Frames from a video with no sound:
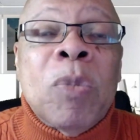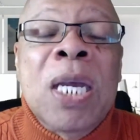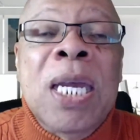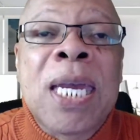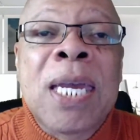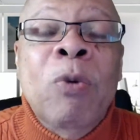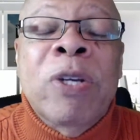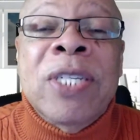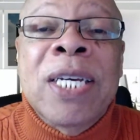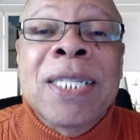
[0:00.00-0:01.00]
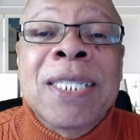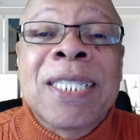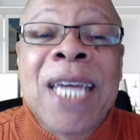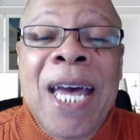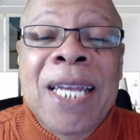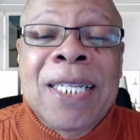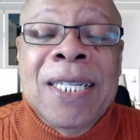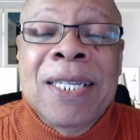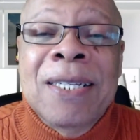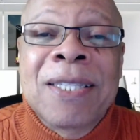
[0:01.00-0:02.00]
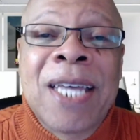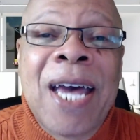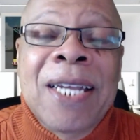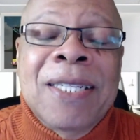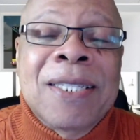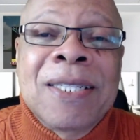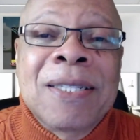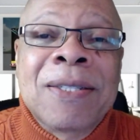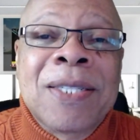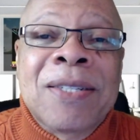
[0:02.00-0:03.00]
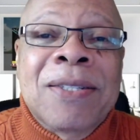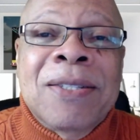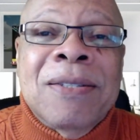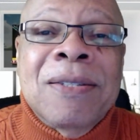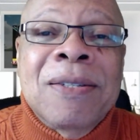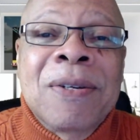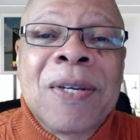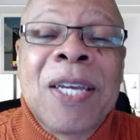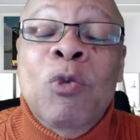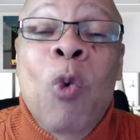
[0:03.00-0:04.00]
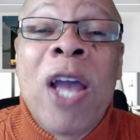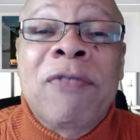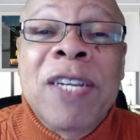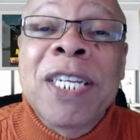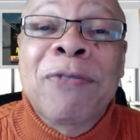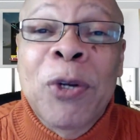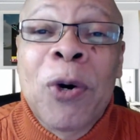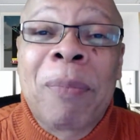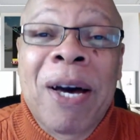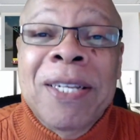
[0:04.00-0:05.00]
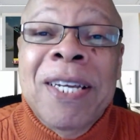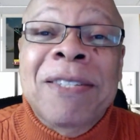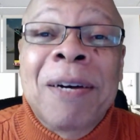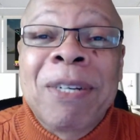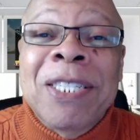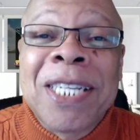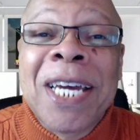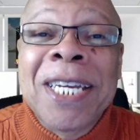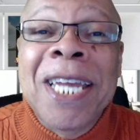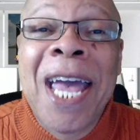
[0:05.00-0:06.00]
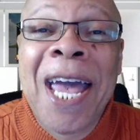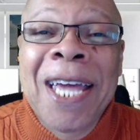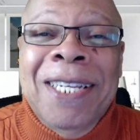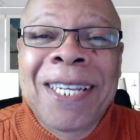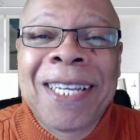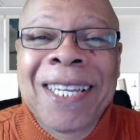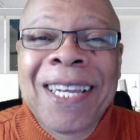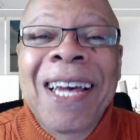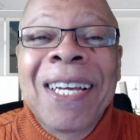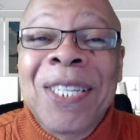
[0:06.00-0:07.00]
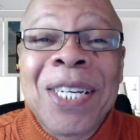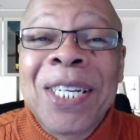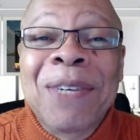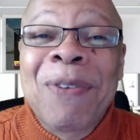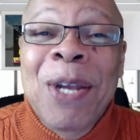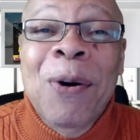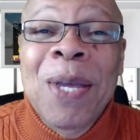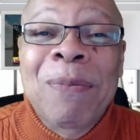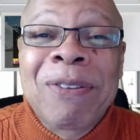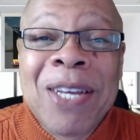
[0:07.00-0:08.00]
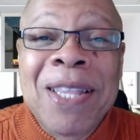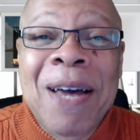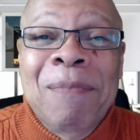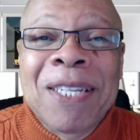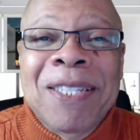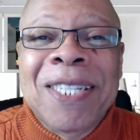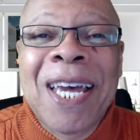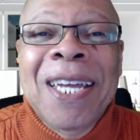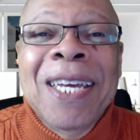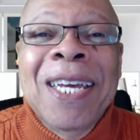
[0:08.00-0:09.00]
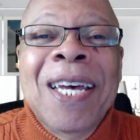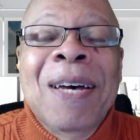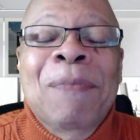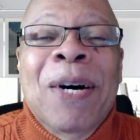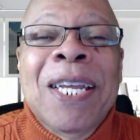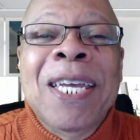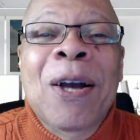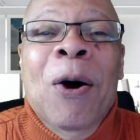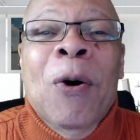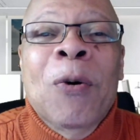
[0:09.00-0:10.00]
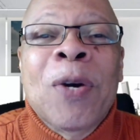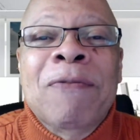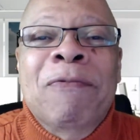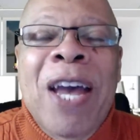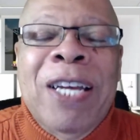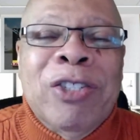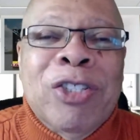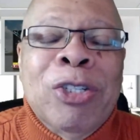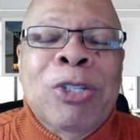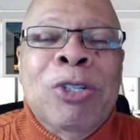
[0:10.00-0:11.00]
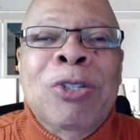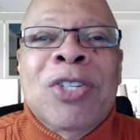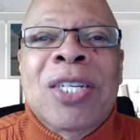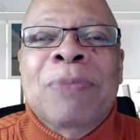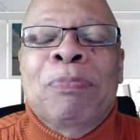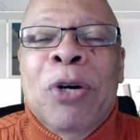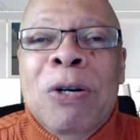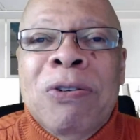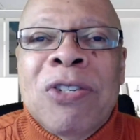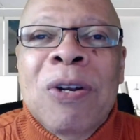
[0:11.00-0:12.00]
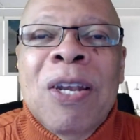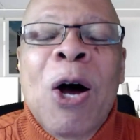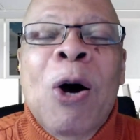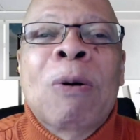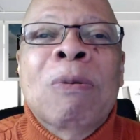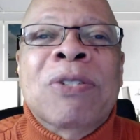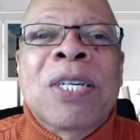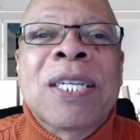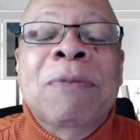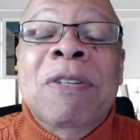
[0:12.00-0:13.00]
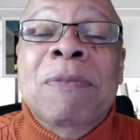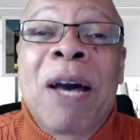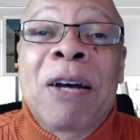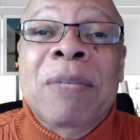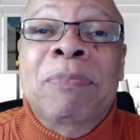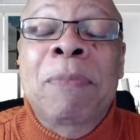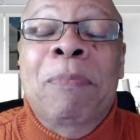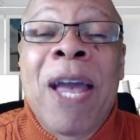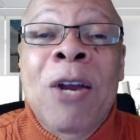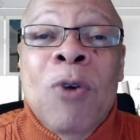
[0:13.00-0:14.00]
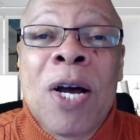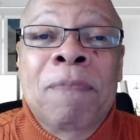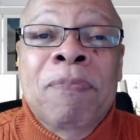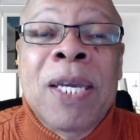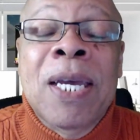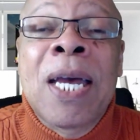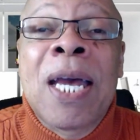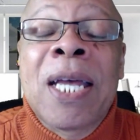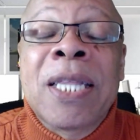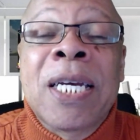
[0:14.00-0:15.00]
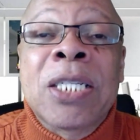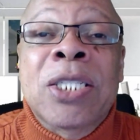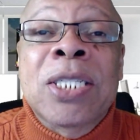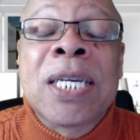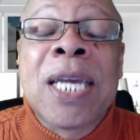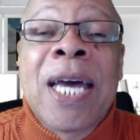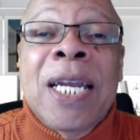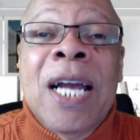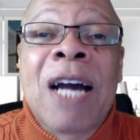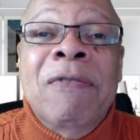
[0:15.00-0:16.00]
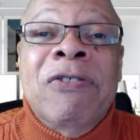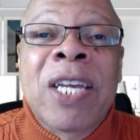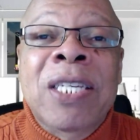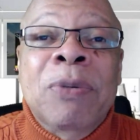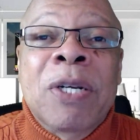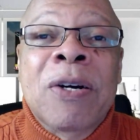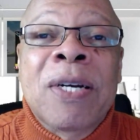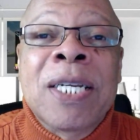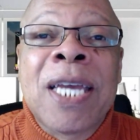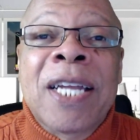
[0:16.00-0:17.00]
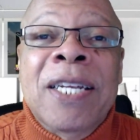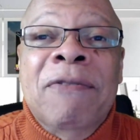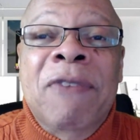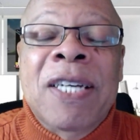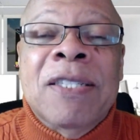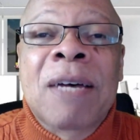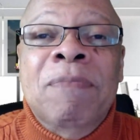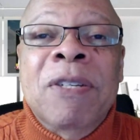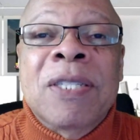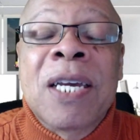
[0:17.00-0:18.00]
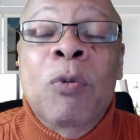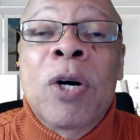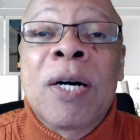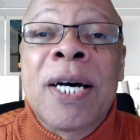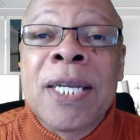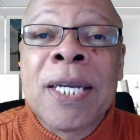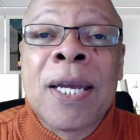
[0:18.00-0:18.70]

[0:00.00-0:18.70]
he was in debt that just his wife didn't even know about it. That's how much debt he had. She didn't even know he was in that much debt. But he owed investors and personal loans, and he was about to be bankrupt. And then he had a conversation with her, and he had to fess up to say, "Well, honey,